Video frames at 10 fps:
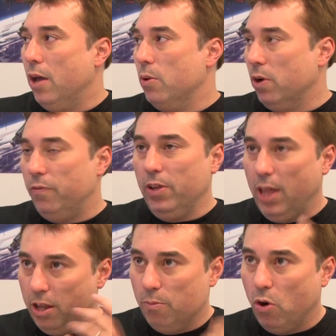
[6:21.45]
You want to feel
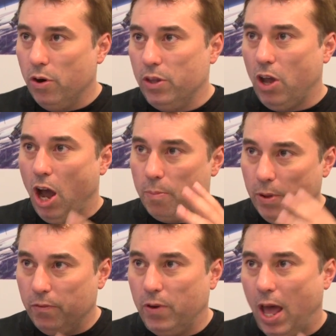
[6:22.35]
like you're more in the
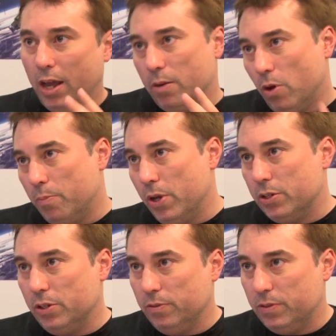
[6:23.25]
cockpit flying at a more
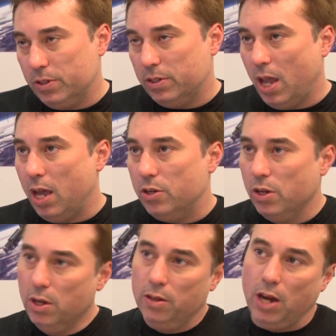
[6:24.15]
personal stage,
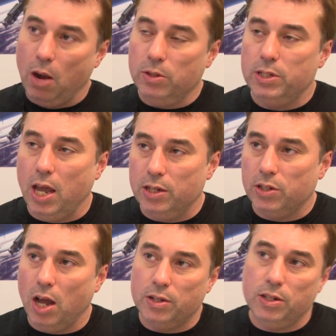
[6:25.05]
then I would say
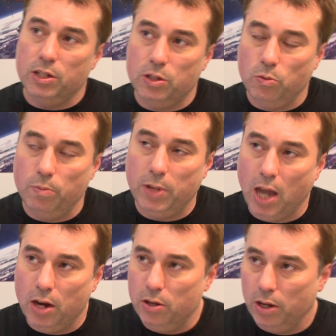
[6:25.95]
Star Citizen would be
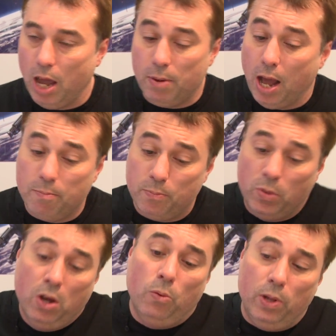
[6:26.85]
kind of your game. And I'm
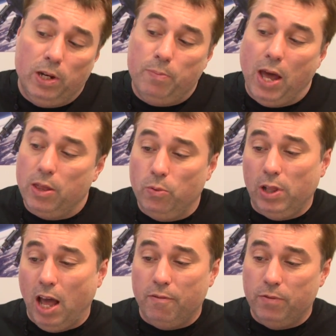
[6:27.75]
willing to bet that
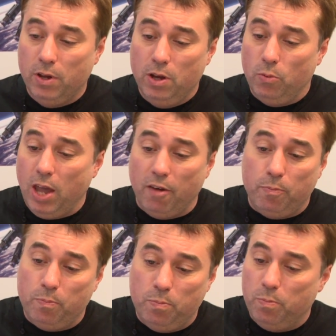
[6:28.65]
we have
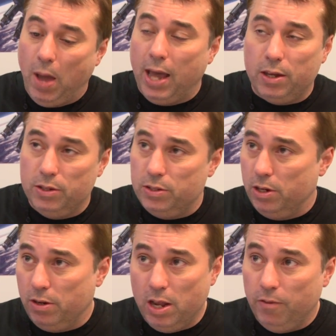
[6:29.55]
backers that
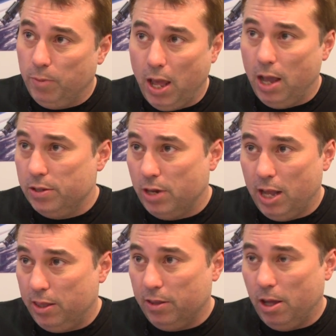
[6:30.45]
are EVE players, and I
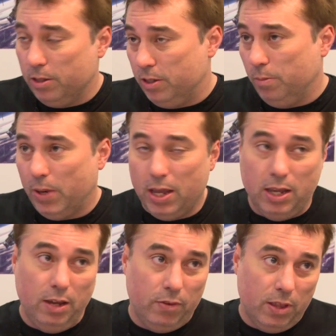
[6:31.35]
think they'll still play
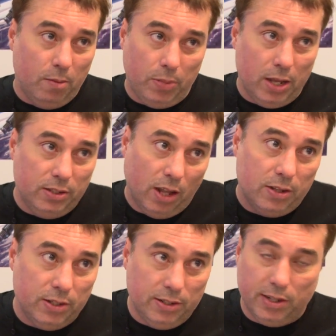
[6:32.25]
EVE and they'll play Star
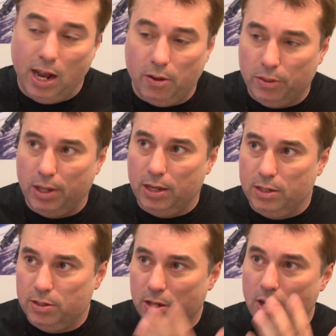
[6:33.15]
Citizen. I don't think
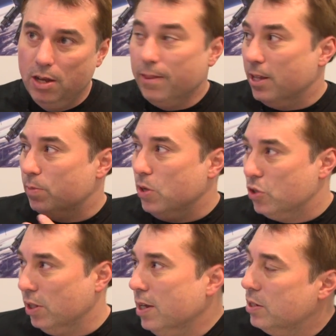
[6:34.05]
it's
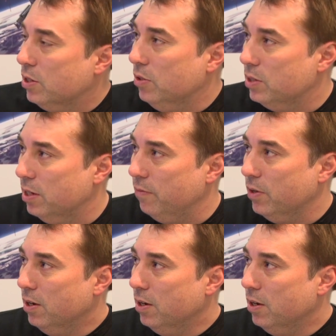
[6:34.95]
mutually exclusive.